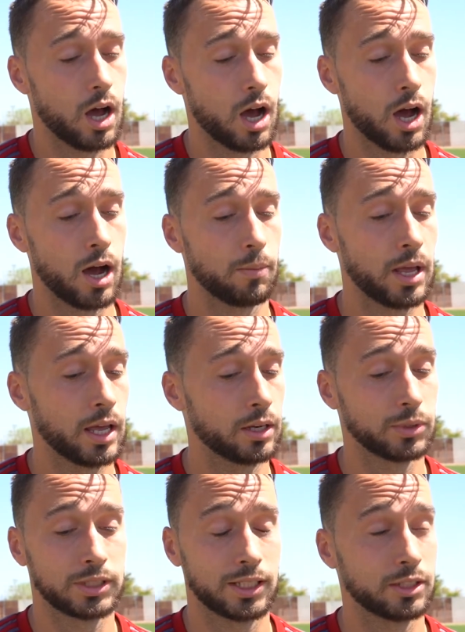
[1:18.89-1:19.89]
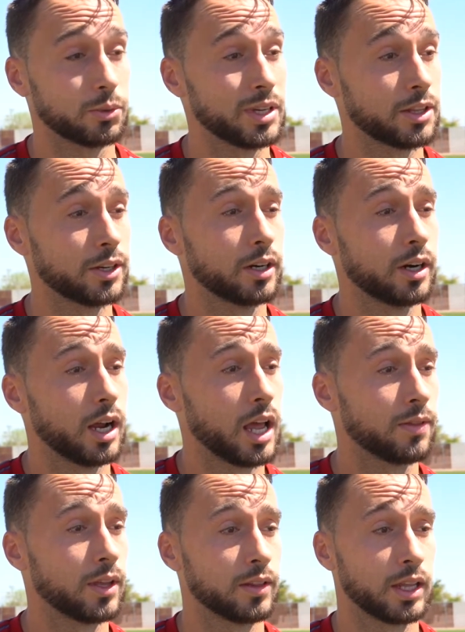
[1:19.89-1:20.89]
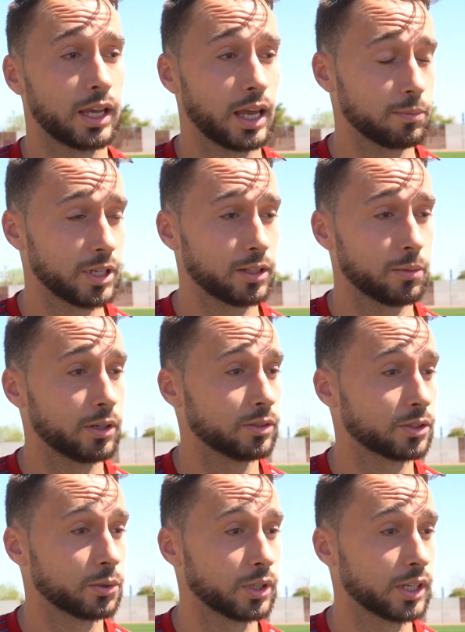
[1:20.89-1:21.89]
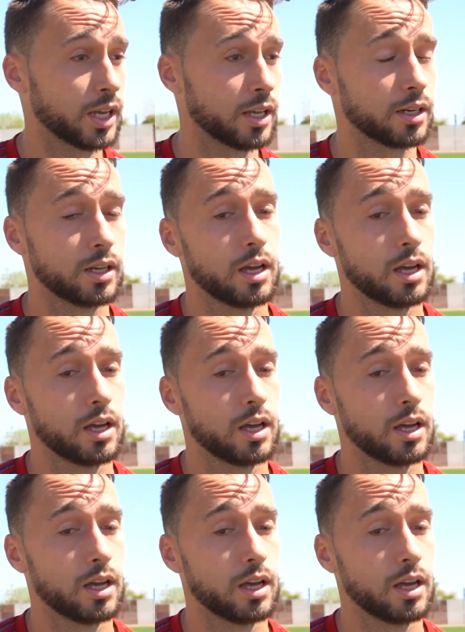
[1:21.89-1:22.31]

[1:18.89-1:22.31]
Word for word: Um, and we didn't do either. And then they came down the middle and scored again.